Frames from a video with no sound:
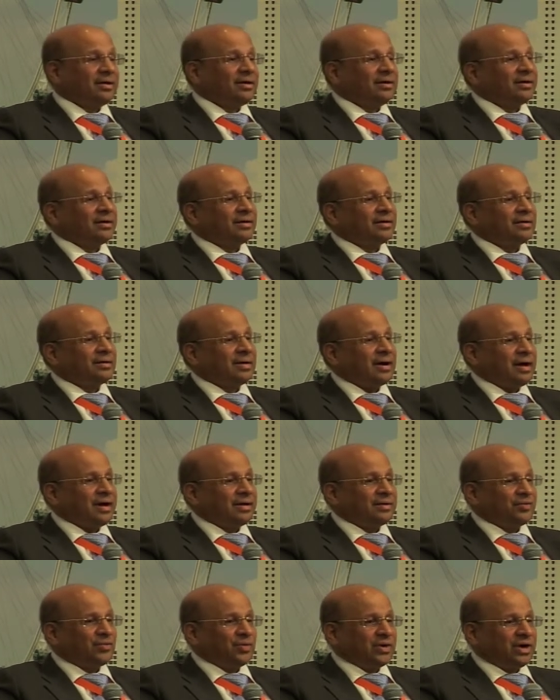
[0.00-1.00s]
Uh,
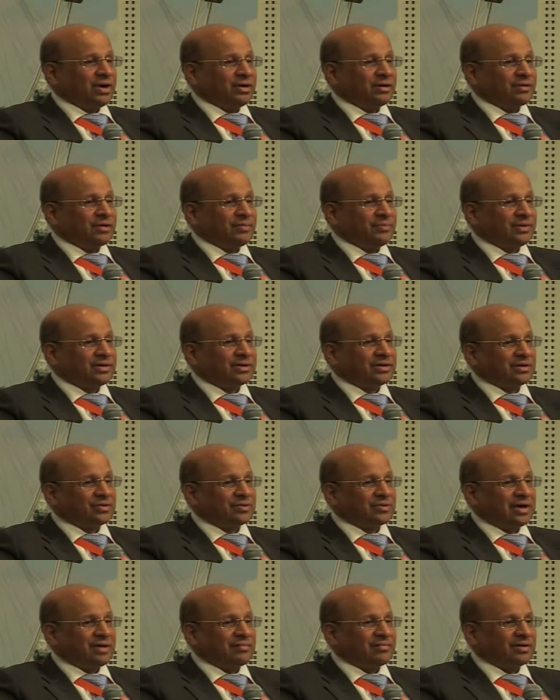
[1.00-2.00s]
I, we are committed
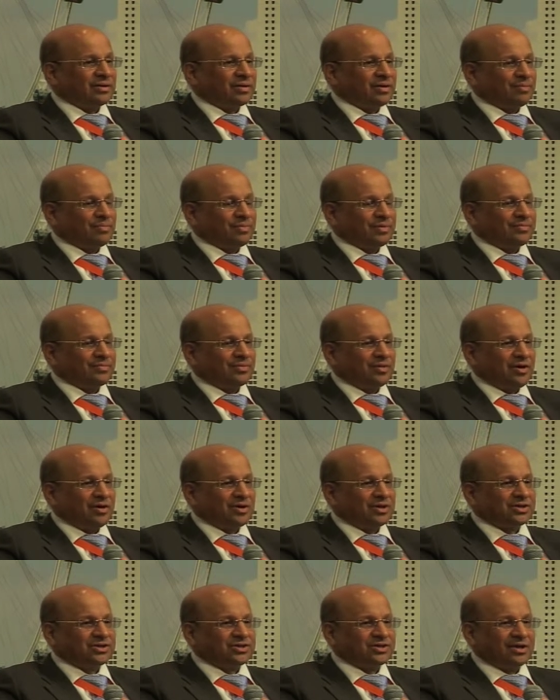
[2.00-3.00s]
to having a couple of
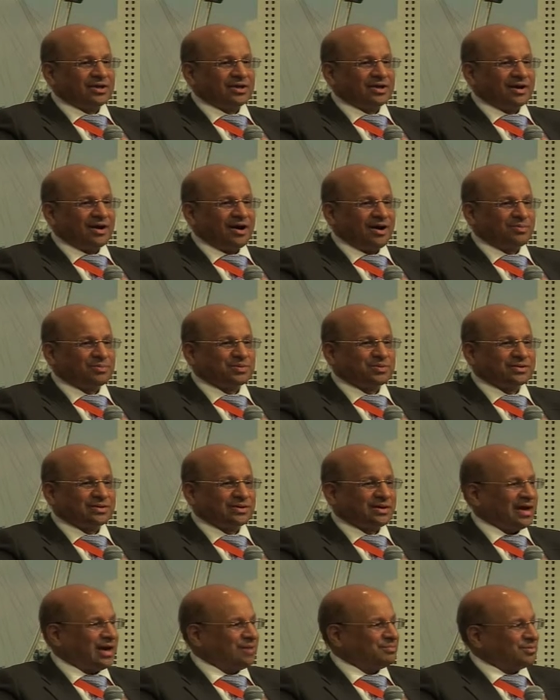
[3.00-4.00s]
knowledge sharing hubs.
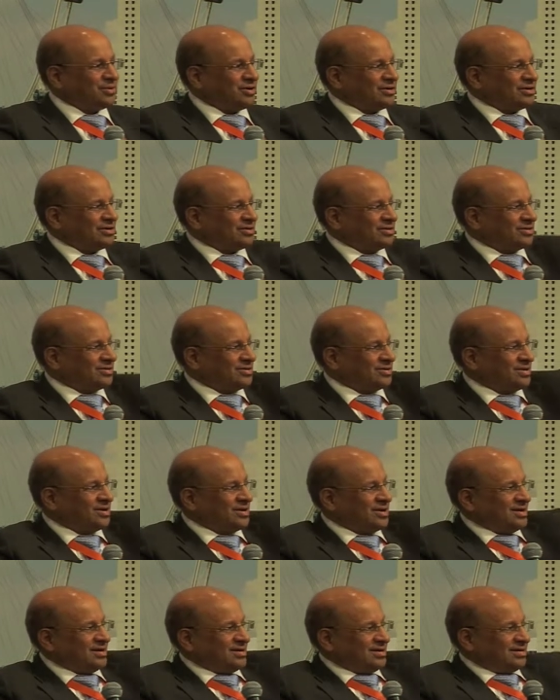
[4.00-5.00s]
Uh, I'm talking to uh,
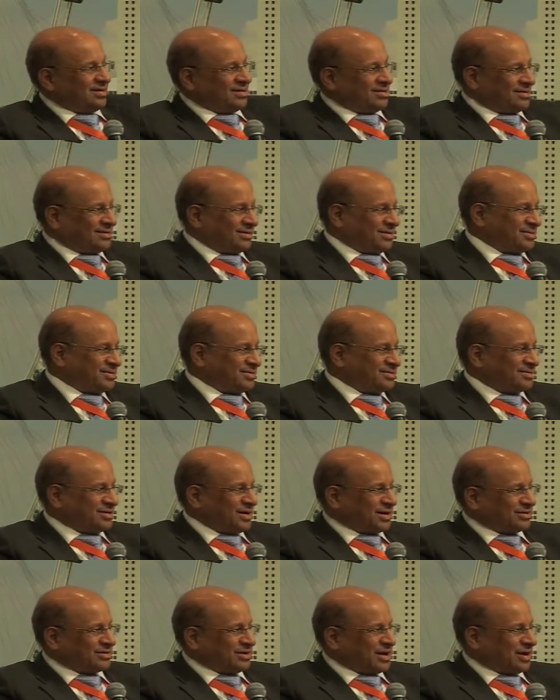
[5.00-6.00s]

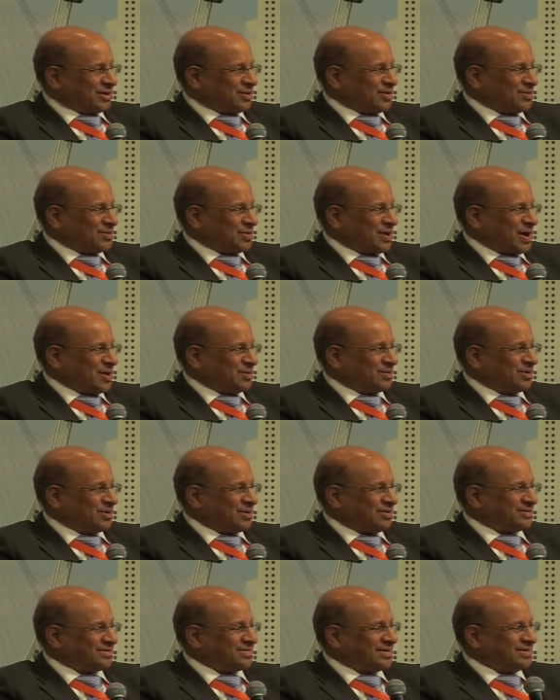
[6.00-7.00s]
Teng Chye Khoo now,
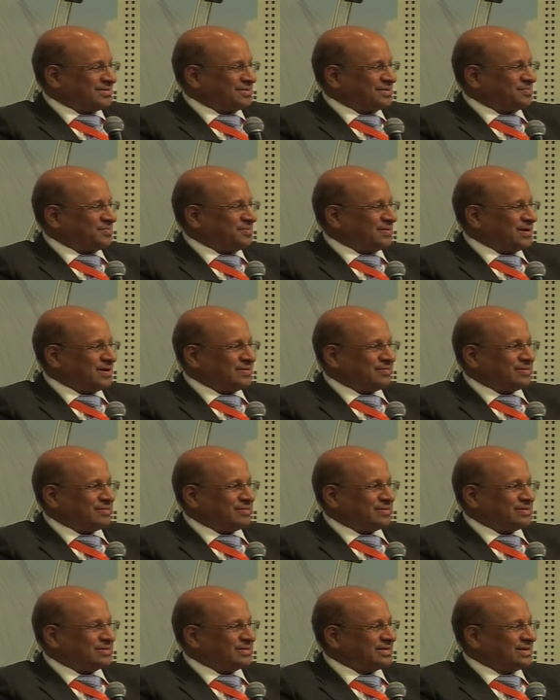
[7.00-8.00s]
the Center for
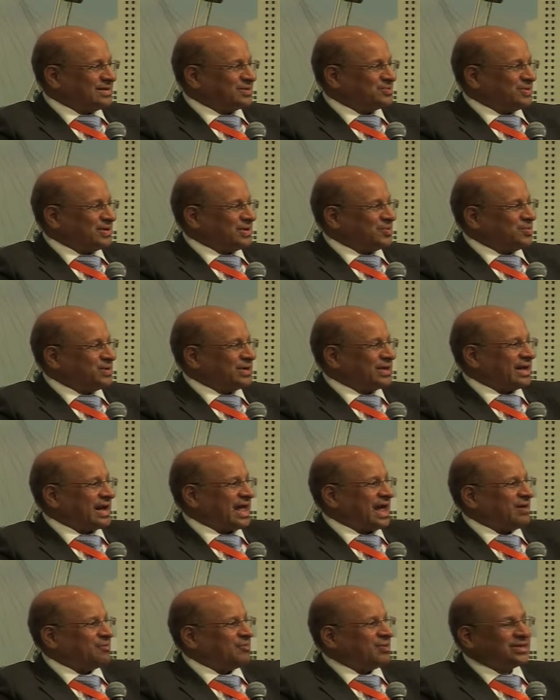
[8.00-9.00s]
Livable Cities, whether we can
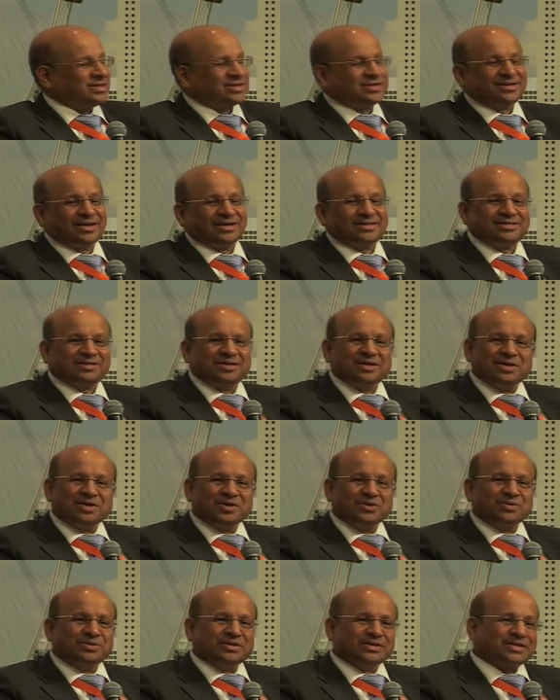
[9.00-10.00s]
have one such
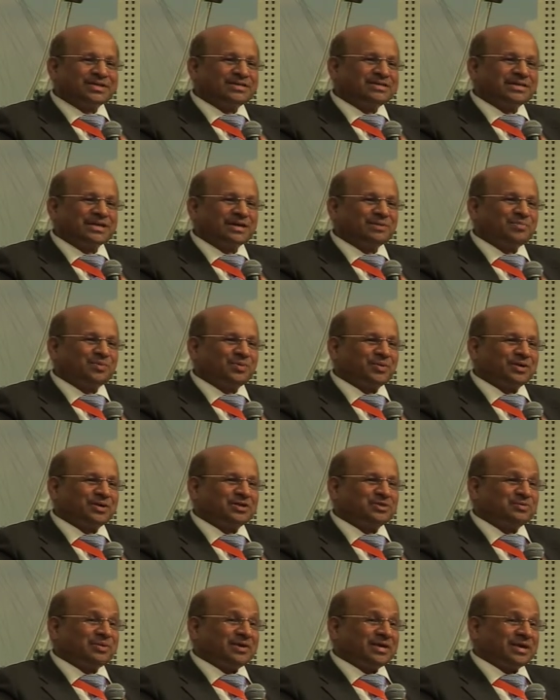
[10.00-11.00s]
using the Singapore
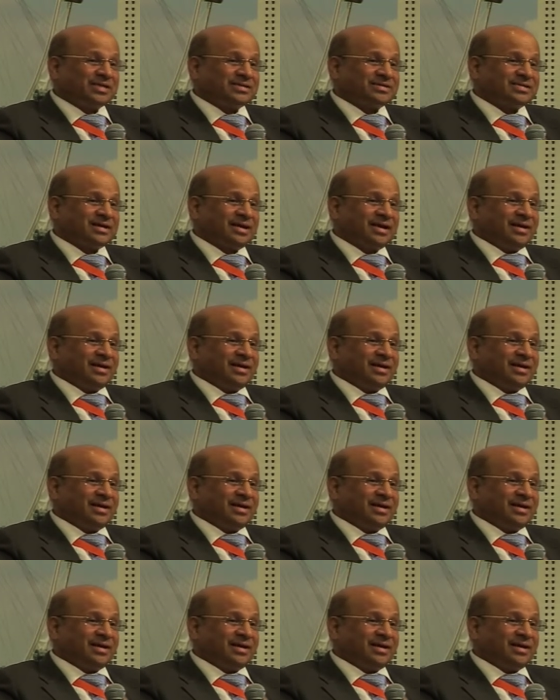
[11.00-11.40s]
experience.